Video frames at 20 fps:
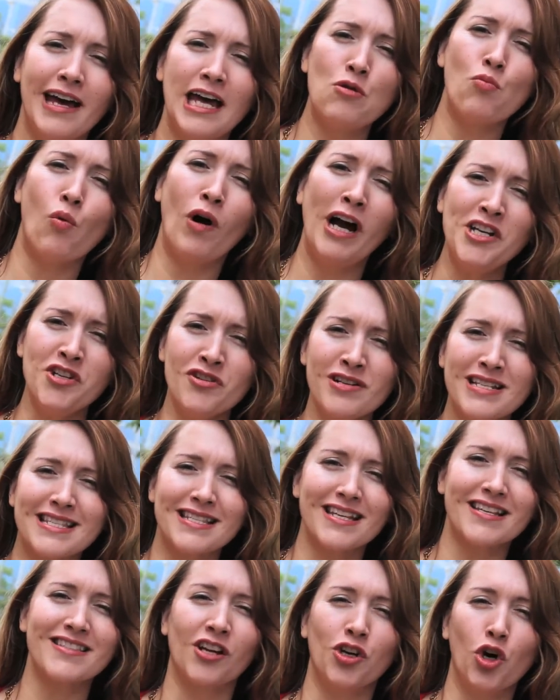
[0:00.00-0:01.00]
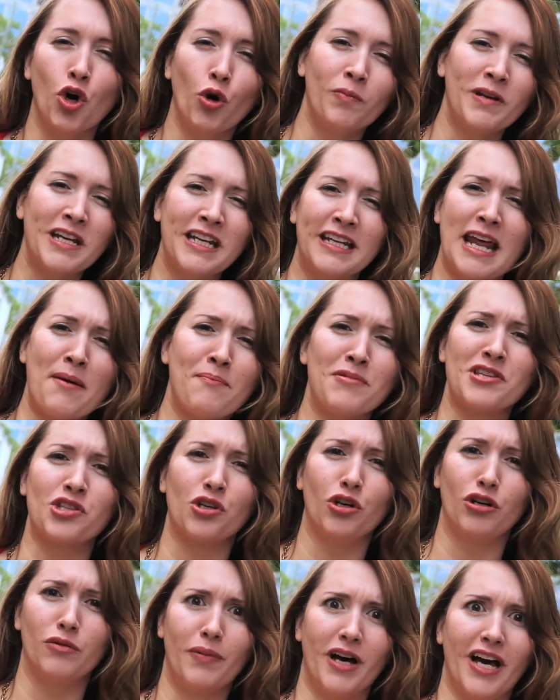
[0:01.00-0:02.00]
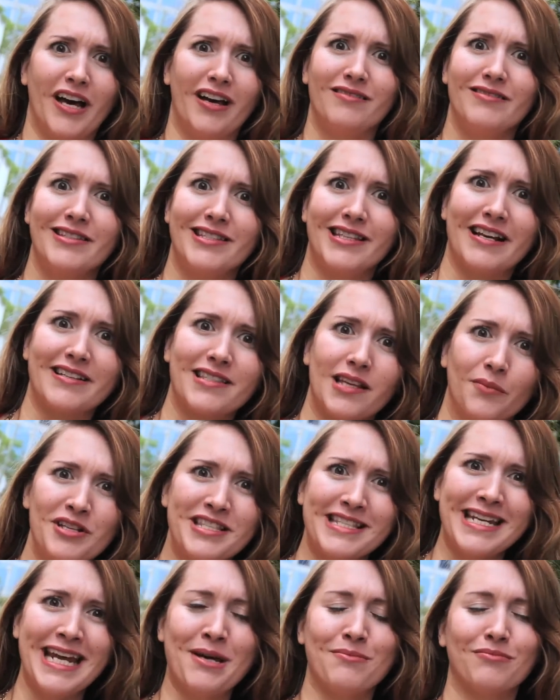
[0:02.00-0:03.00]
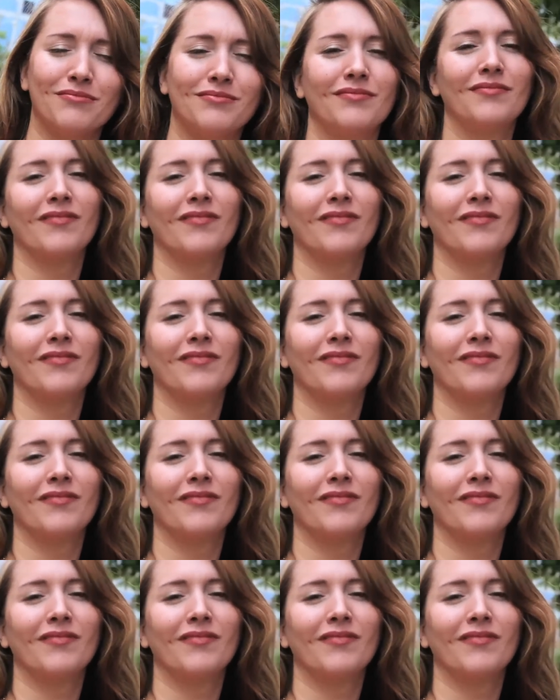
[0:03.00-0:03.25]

And why do you insist on opening an episode by saying someone's name?